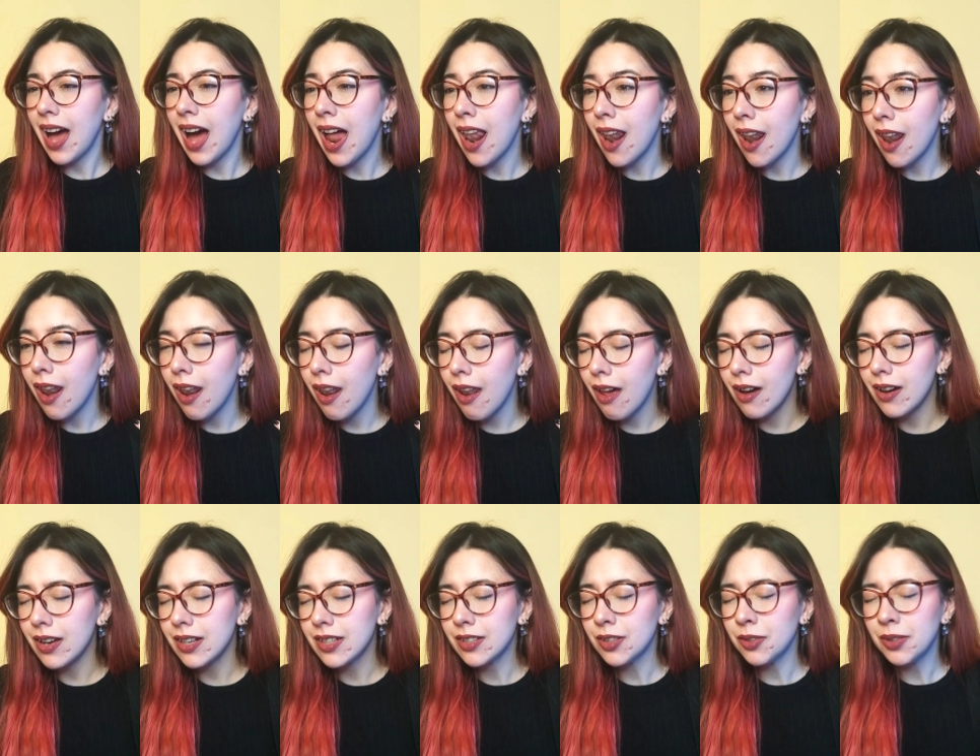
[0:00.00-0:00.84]
A
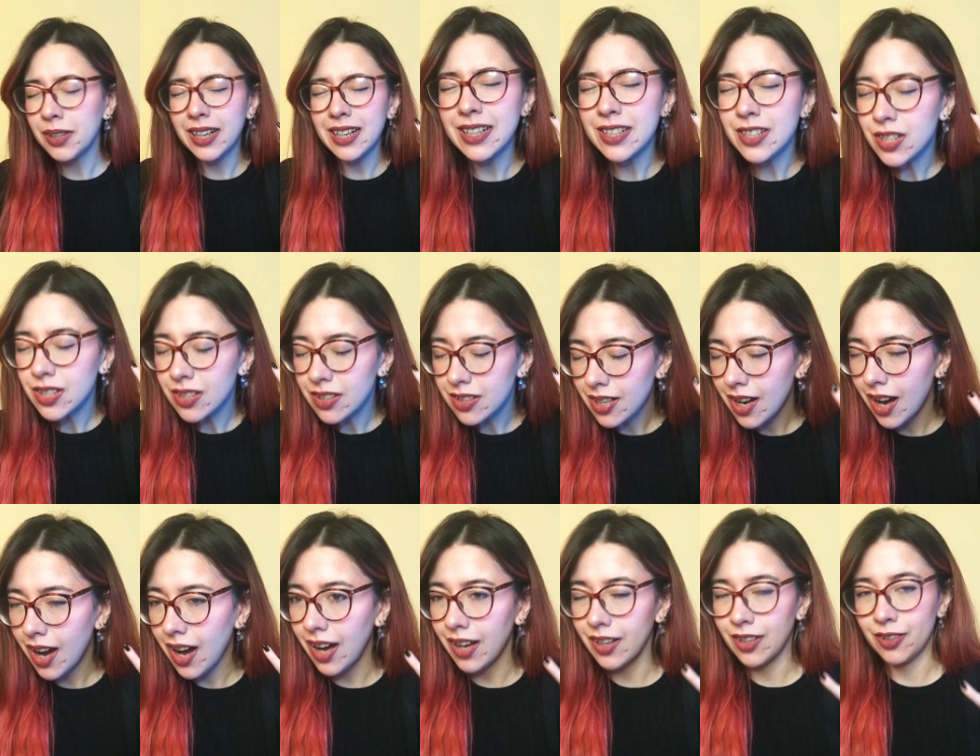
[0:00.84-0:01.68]
lot. You get a
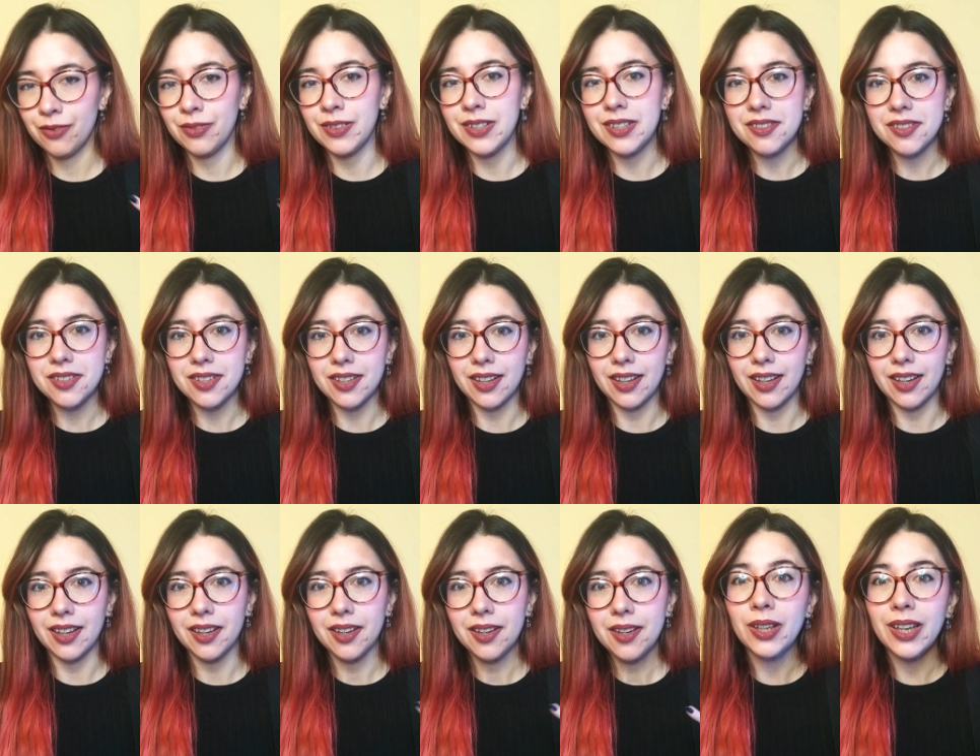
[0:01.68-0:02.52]
ton of
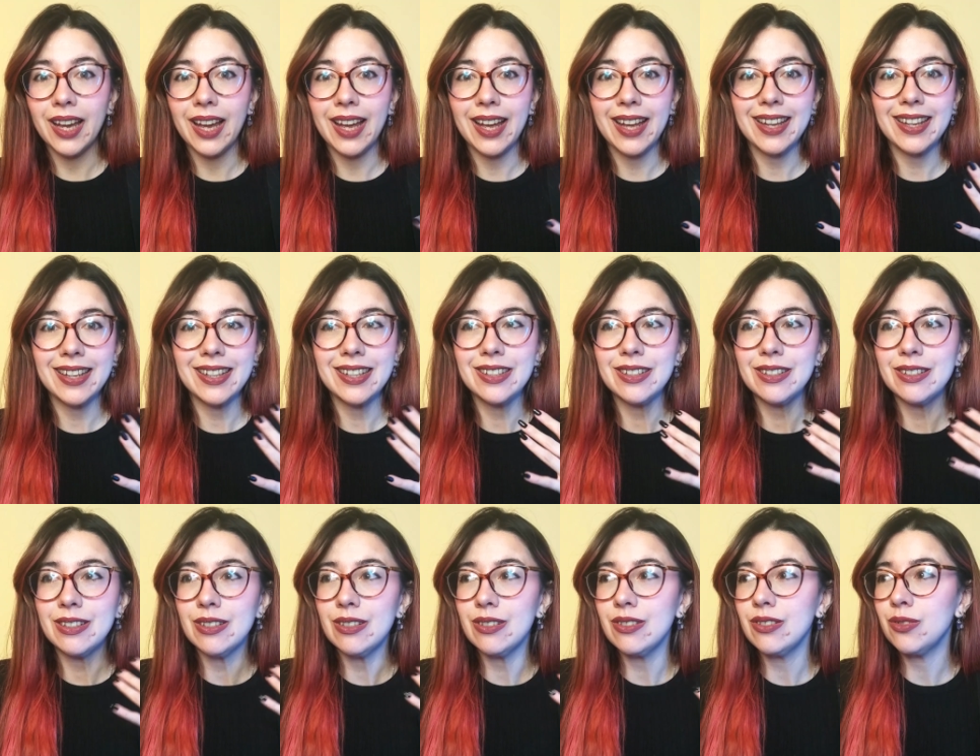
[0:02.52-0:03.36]
listening. You
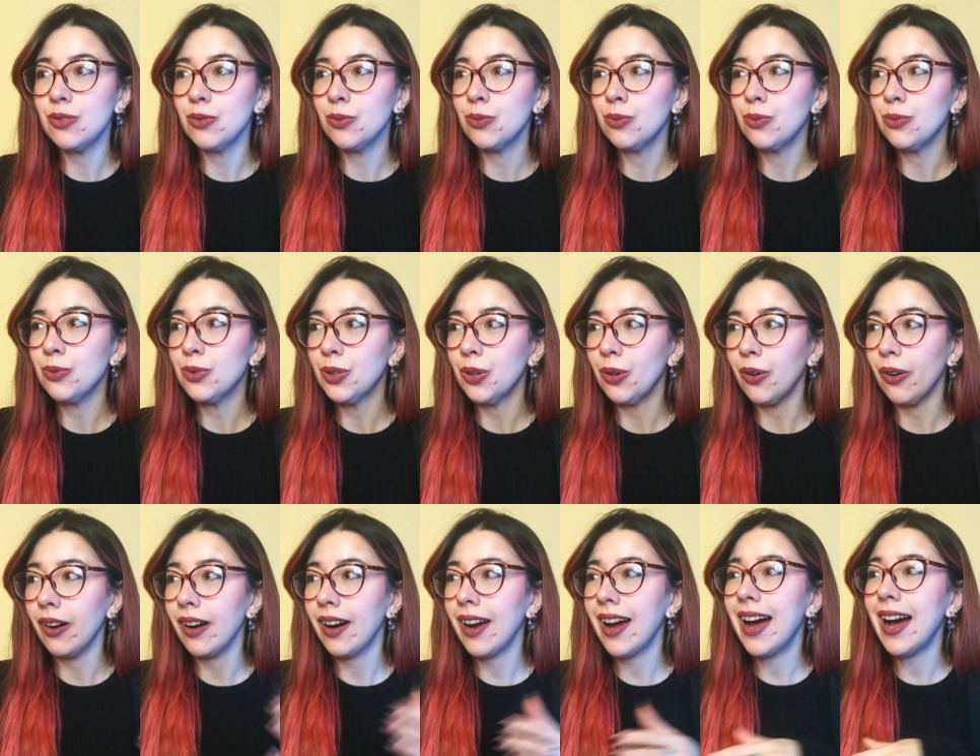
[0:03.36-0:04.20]
can do
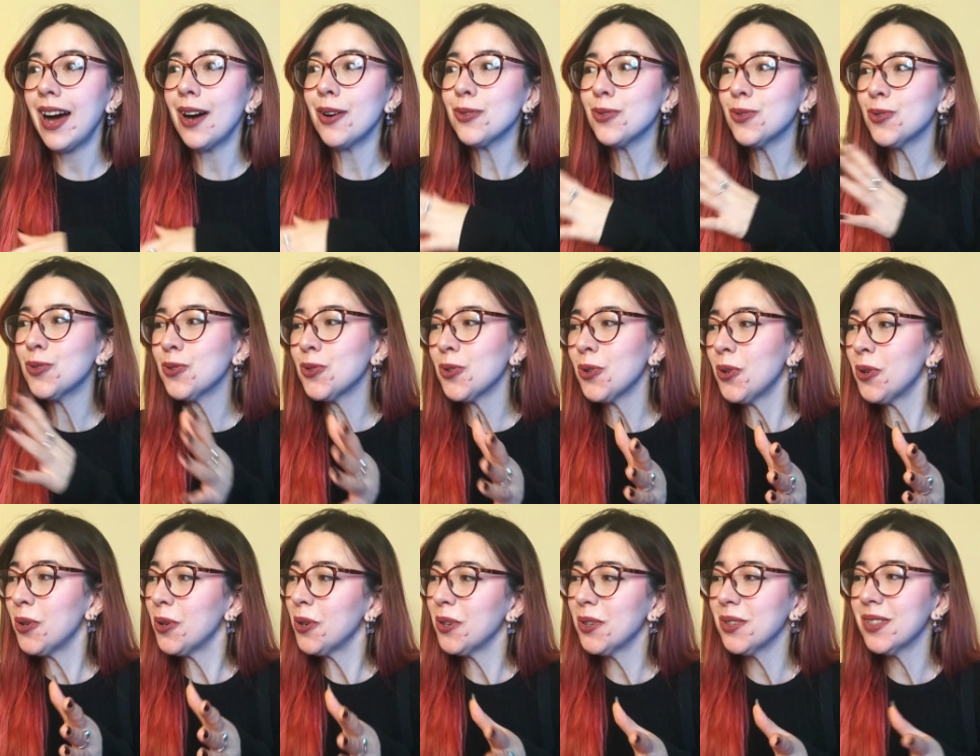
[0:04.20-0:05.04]
your house
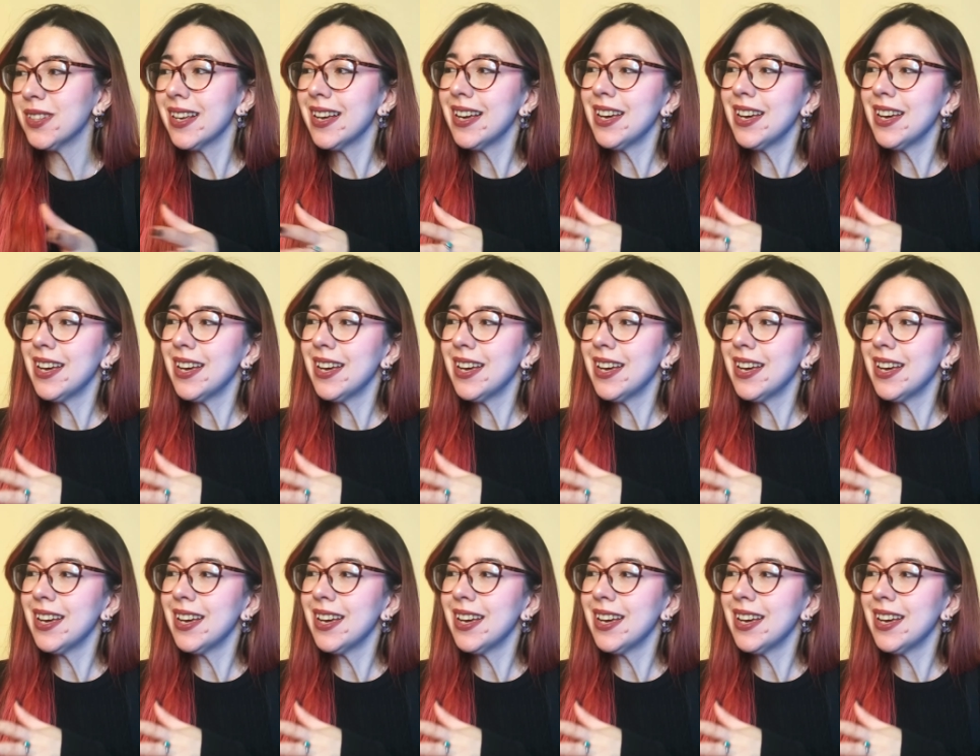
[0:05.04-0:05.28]
chores.